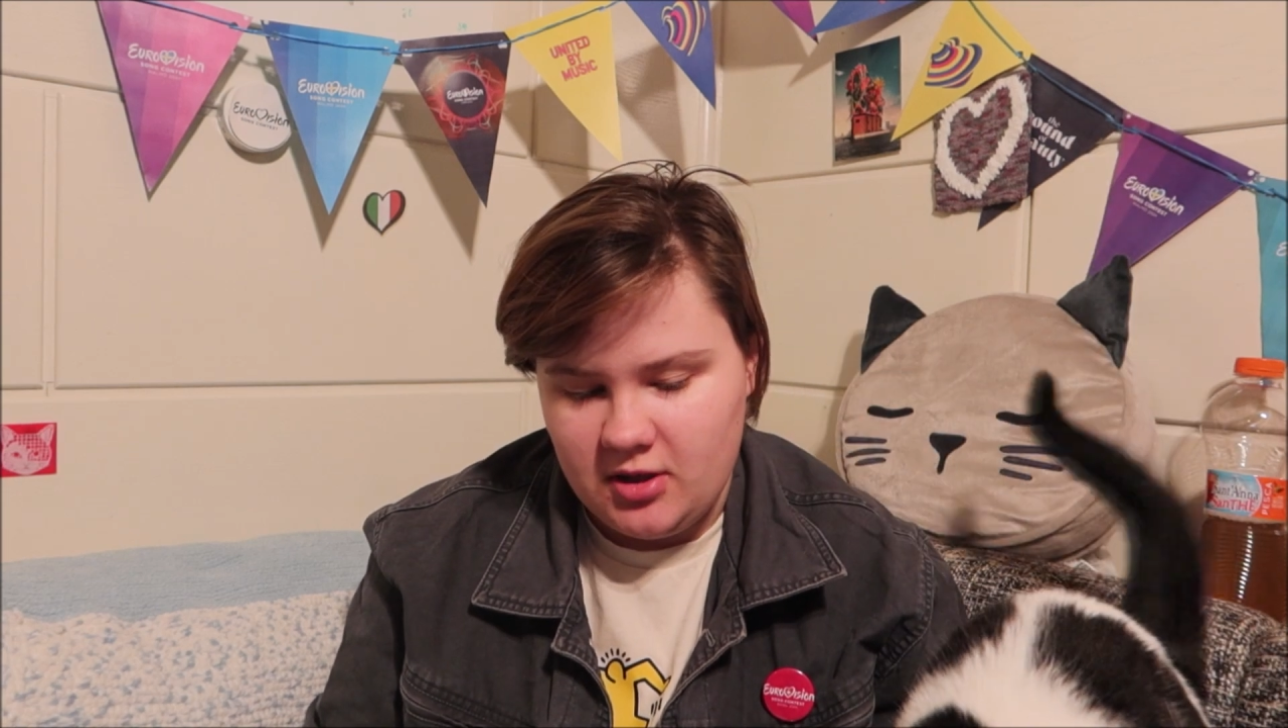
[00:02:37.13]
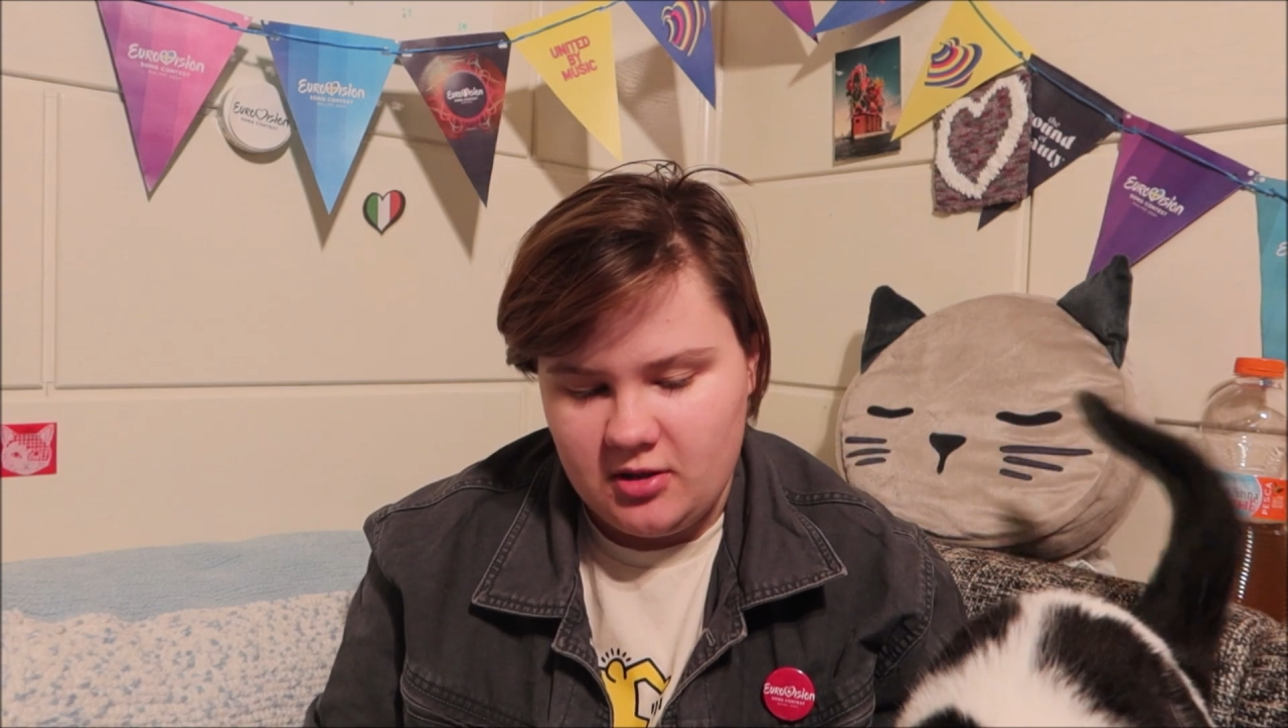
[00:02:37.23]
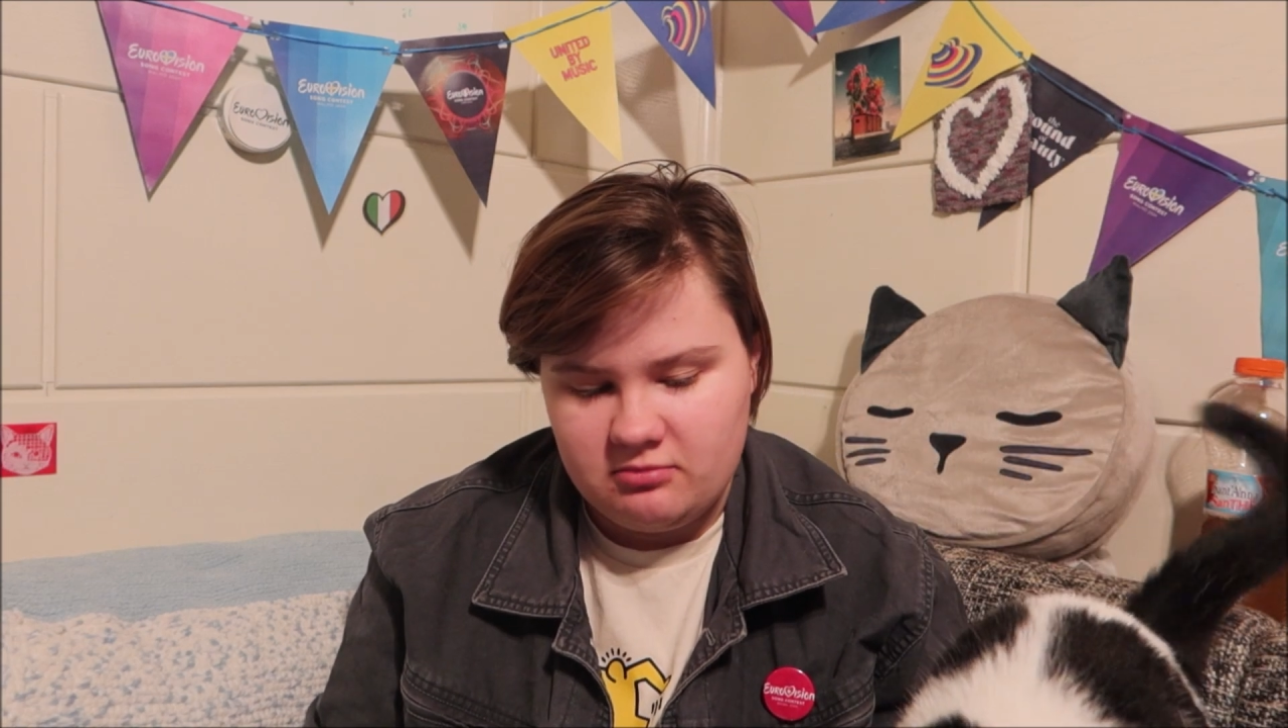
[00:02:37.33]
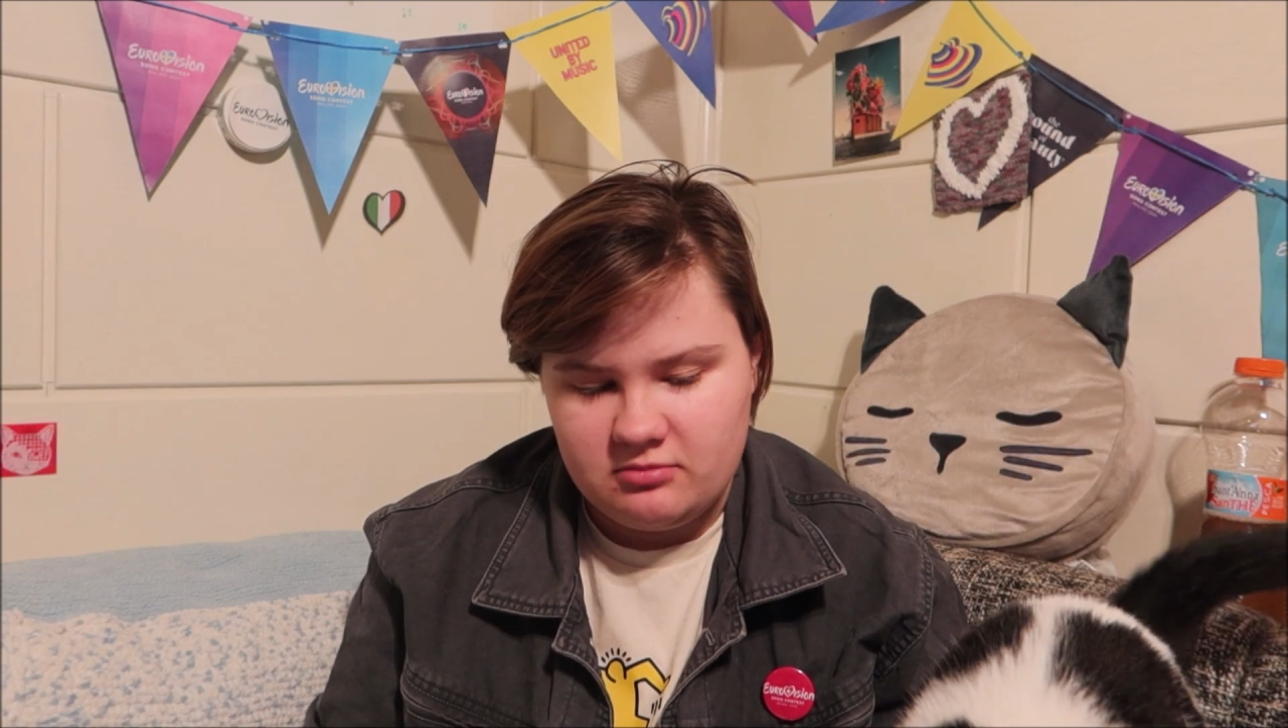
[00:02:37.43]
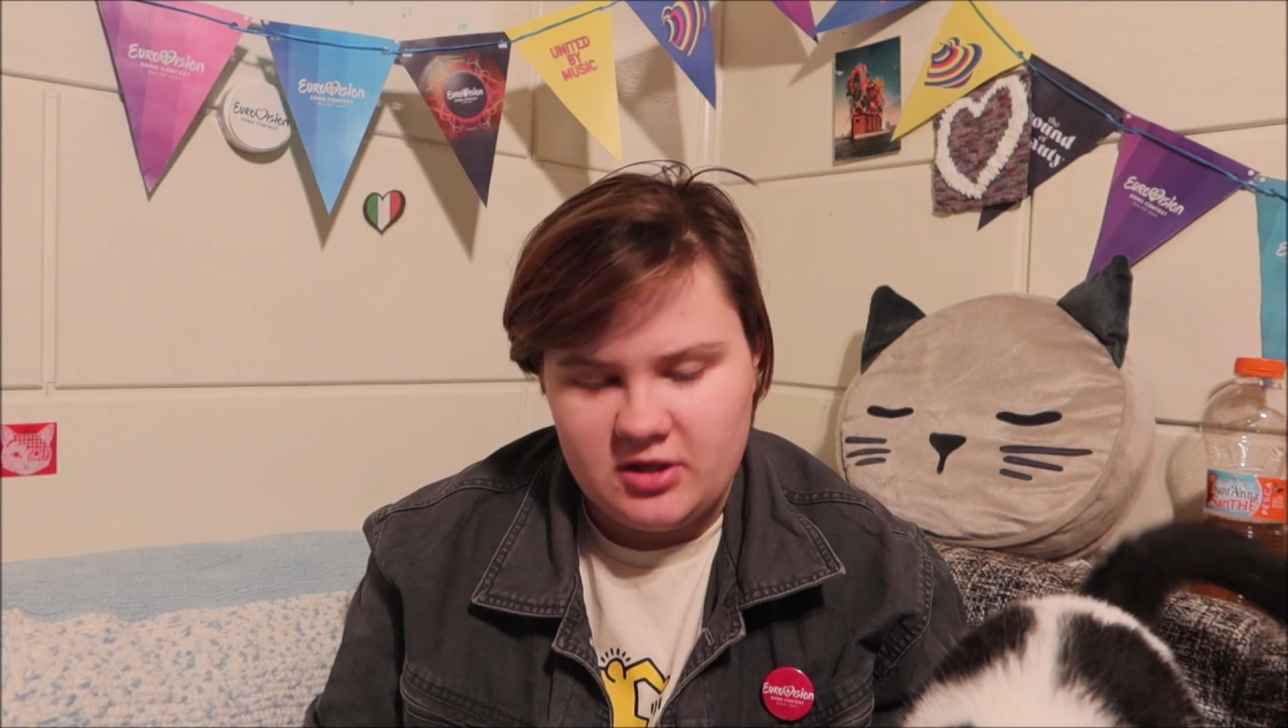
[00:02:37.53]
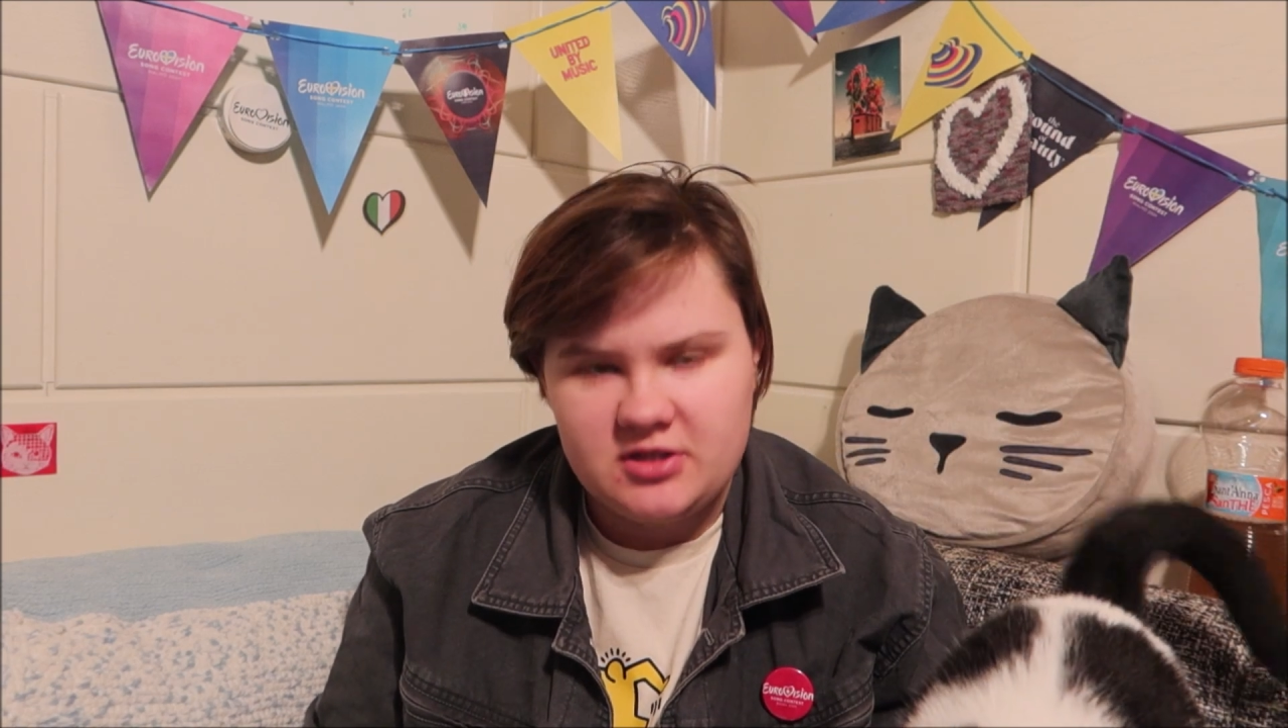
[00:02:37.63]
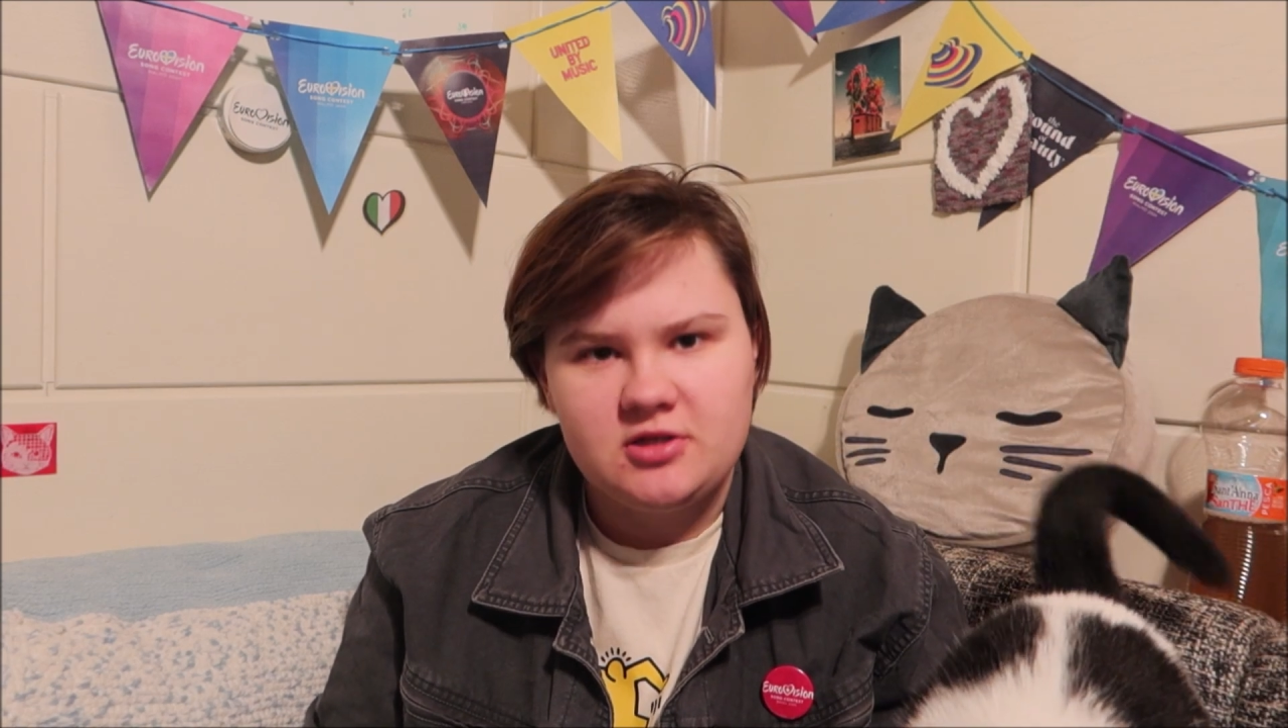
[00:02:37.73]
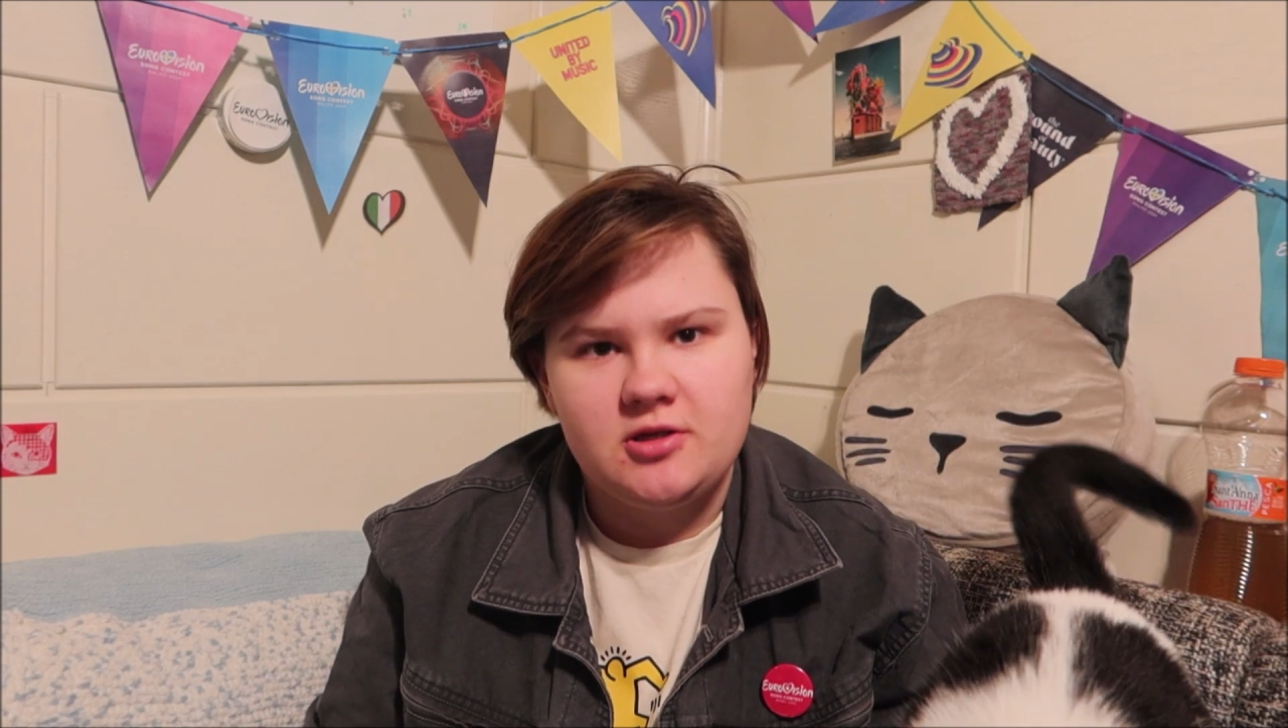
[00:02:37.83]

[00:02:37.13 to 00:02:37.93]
I did